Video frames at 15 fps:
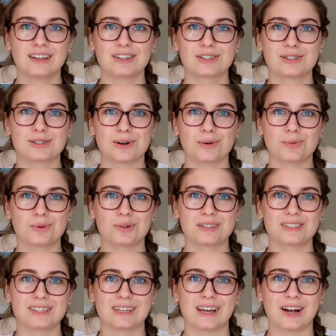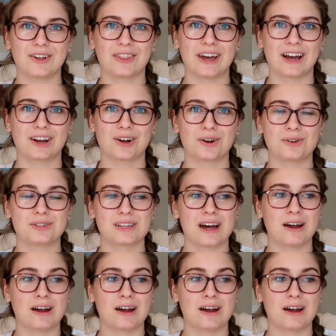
So we'll see how that goes.